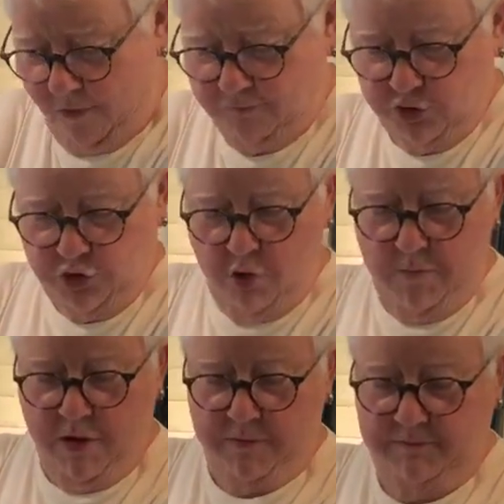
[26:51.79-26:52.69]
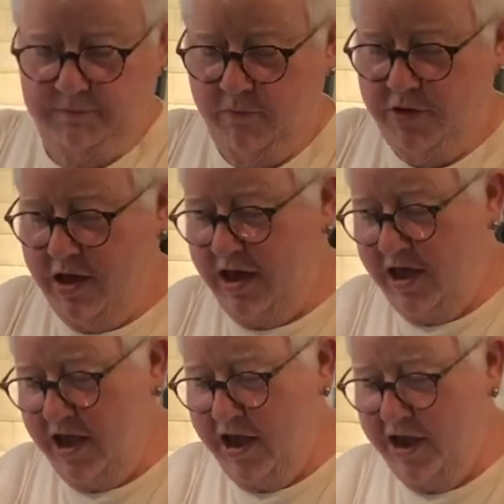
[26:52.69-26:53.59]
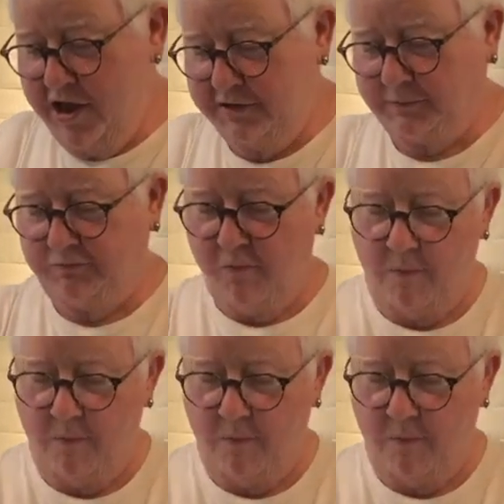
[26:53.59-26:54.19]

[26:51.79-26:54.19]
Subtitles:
The top bit, yay!